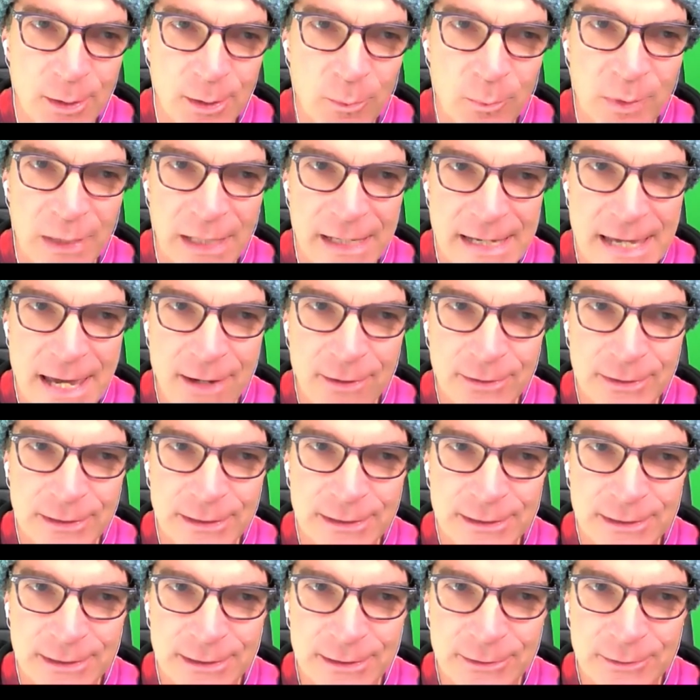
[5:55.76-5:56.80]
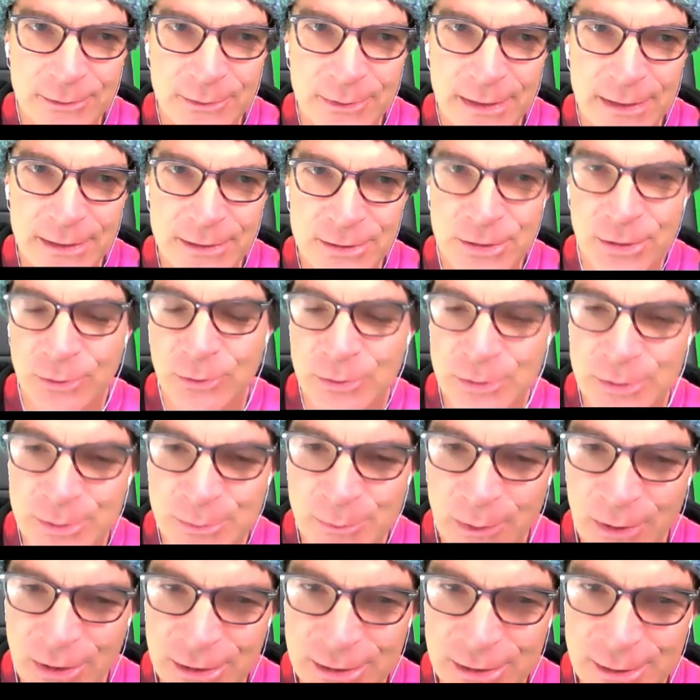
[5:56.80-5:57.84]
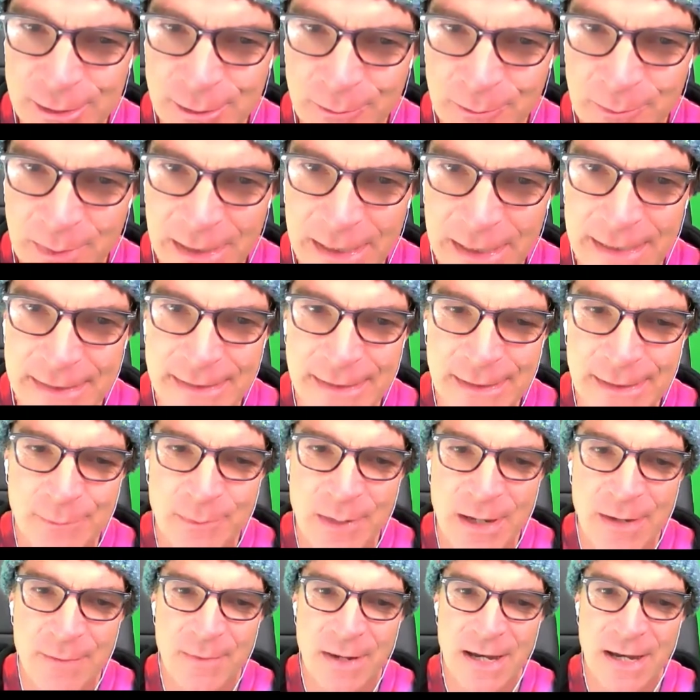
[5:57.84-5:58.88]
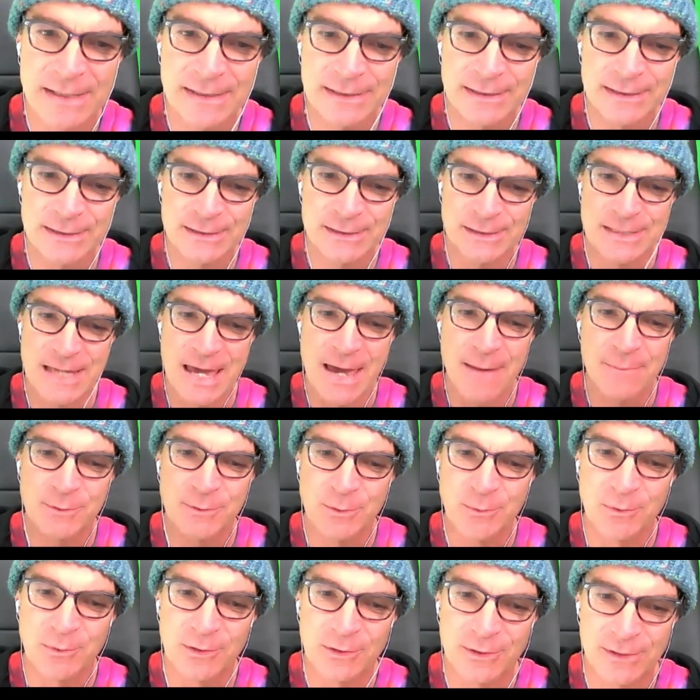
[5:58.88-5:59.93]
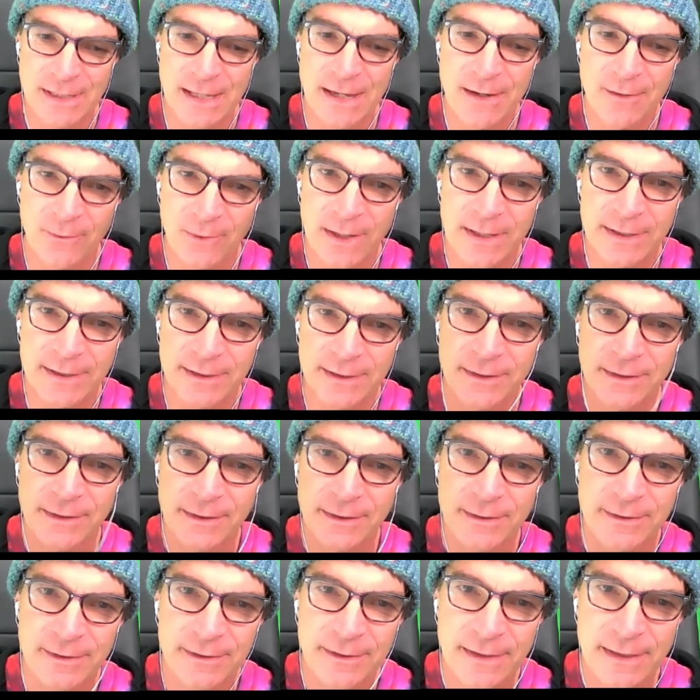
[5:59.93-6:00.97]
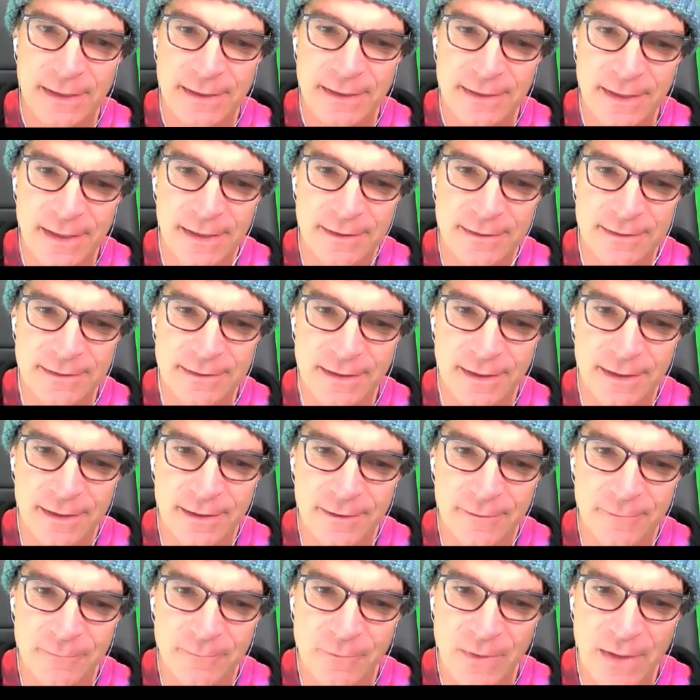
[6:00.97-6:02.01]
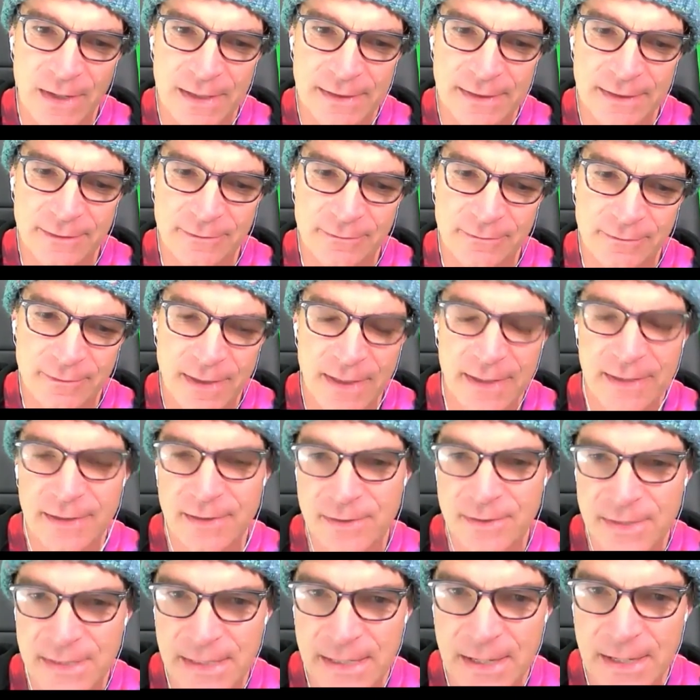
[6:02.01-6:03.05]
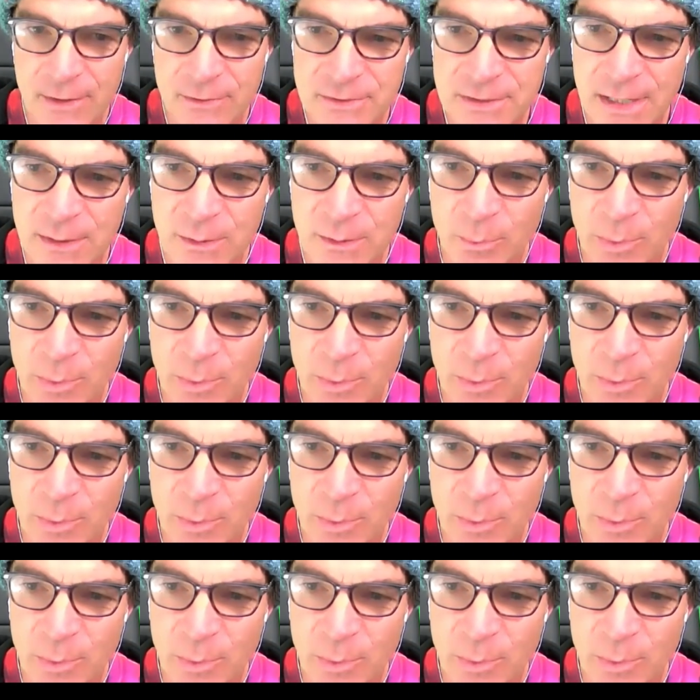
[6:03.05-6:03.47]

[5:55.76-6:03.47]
play out into children's books, but I think my mind is adaptable in that way, in that I can think outside the